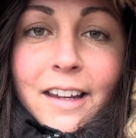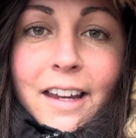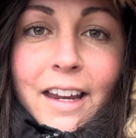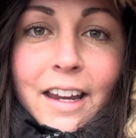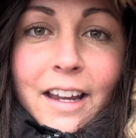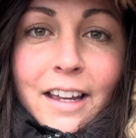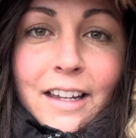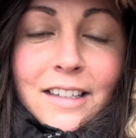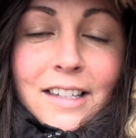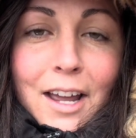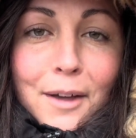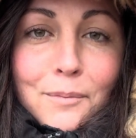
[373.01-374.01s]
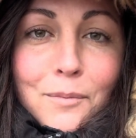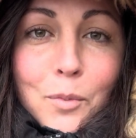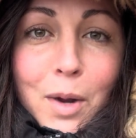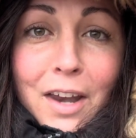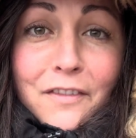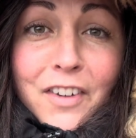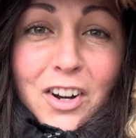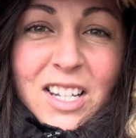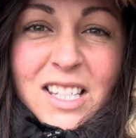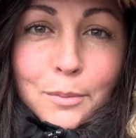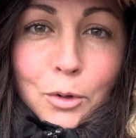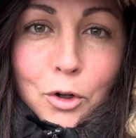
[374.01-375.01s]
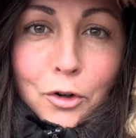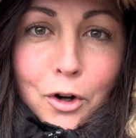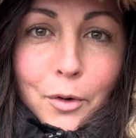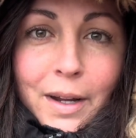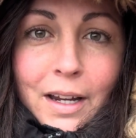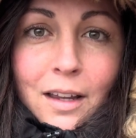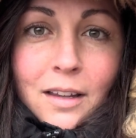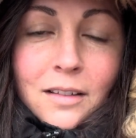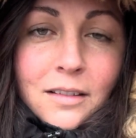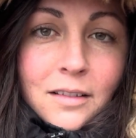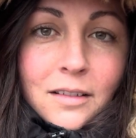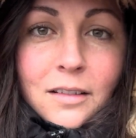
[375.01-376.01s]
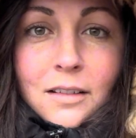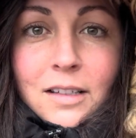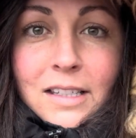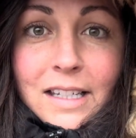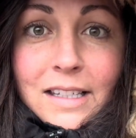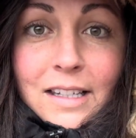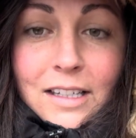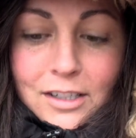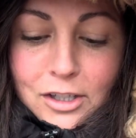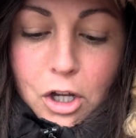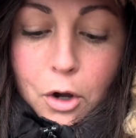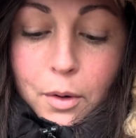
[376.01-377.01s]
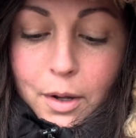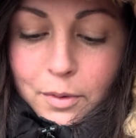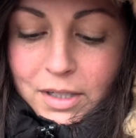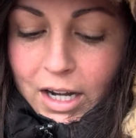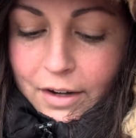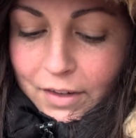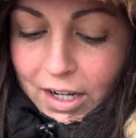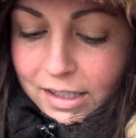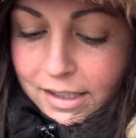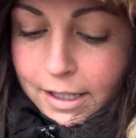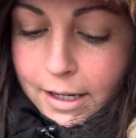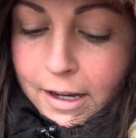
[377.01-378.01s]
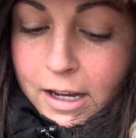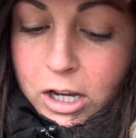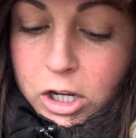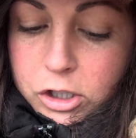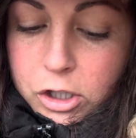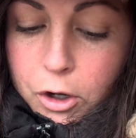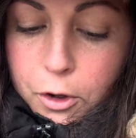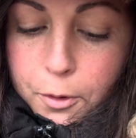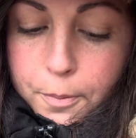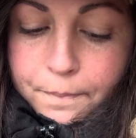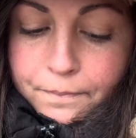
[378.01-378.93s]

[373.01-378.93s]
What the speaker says: and we had very similar growing seasons, so it was kind of nice. So